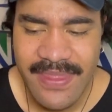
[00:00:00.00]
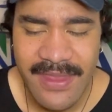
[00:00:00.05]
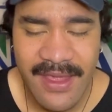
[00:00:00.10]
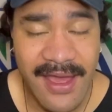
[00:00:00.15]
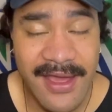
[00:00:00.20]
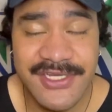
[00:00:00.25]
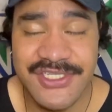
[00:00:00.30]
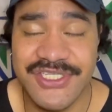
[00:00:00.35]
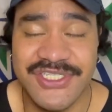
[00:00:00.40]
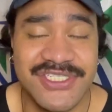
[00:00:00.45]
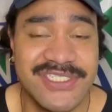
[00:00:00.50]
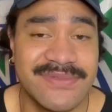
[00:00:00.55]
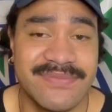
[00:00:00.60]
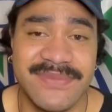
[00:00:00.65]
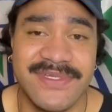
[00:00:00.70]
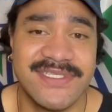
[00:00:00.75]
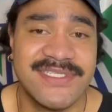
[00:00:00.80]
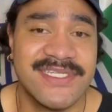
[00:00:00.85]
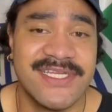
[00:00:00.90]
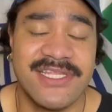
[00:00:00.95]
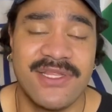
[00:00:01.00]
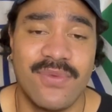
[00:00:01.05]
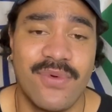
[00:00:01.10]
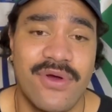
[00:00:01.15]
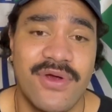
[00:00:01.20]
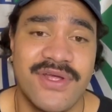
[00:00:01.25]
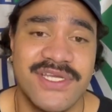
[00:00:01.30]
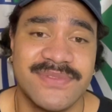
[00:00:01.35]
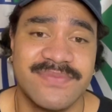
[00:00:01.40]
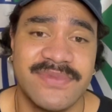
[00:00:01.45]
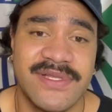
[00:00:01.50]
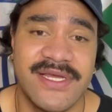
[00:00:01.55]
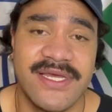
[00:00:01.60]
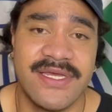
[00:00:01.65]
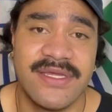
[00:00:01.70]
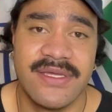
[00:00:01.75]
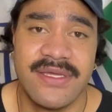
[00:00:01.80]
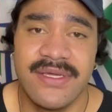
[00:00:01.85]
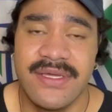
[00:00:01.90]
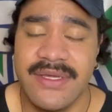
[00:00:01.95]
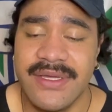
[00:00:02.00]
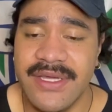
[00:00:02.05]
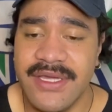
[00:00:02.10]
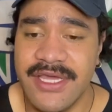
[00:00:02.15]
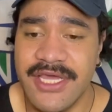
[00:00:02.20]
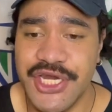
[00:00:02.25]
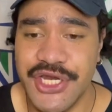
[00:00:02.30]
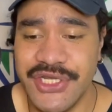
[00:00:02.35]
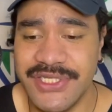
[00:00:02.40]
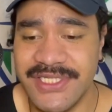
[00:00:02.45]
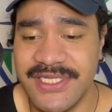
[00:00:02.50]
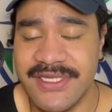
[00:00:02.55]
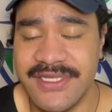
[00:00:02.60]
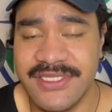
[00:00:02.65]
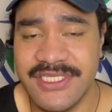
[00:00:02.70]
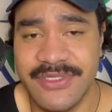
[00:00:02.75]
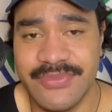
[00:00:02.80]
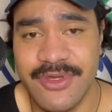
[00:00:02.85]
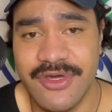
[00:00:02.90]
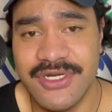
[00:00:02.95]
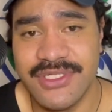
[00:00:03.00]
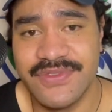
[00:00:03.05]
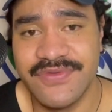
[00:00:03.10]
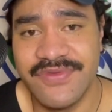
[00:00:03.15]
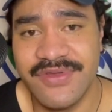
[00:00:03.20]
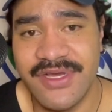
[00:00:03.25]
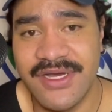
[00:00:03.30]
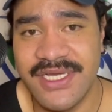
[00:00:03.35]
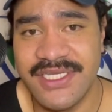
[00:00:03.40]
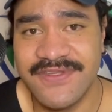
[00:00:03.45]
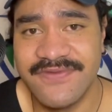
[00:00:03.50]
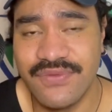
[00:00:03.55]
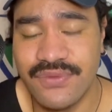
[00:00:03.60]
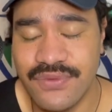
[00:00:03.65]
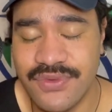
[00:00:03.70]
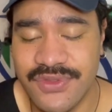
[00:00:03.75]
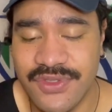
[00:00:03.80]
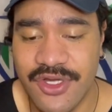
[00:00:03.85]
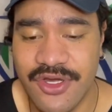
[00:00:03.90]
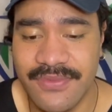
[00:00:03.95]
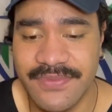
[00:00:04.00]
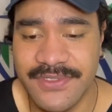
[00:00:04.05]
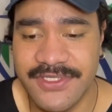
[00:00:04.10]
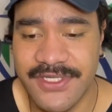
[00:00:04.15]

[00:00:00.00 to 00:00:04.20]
I should just miss seeing the Warriors play in New Zealand, to be honest with you guys, full stop.